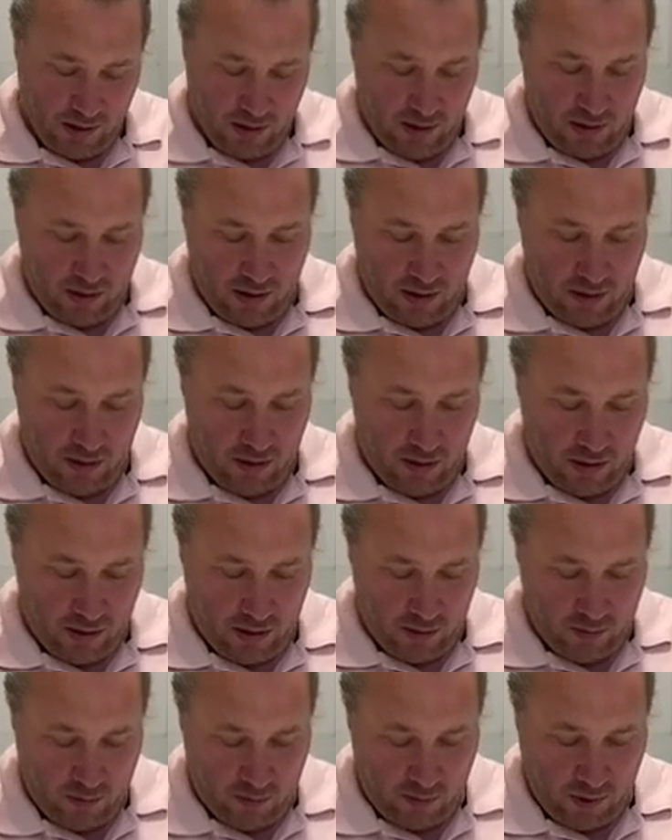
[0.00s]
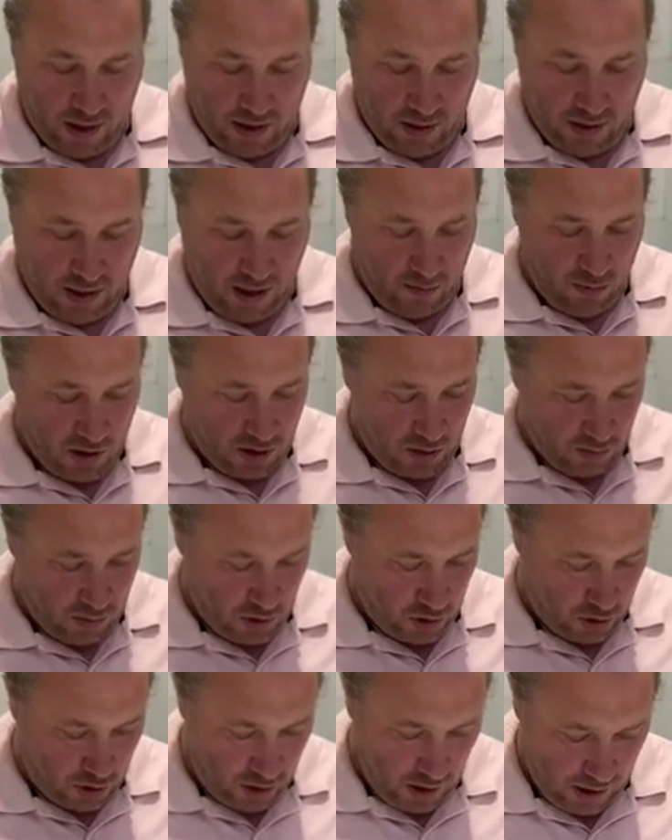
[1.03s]
And Ryan gave me some to
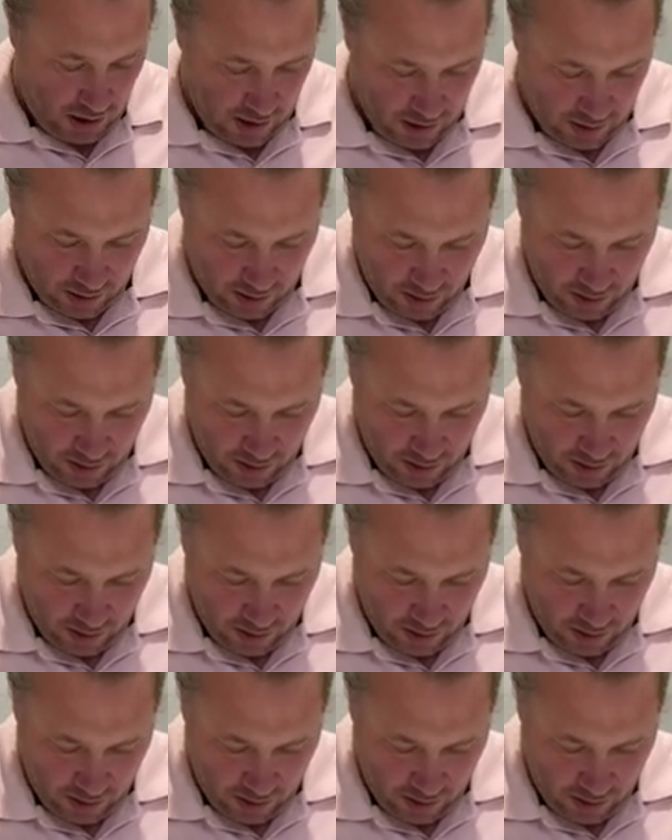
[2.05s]
try.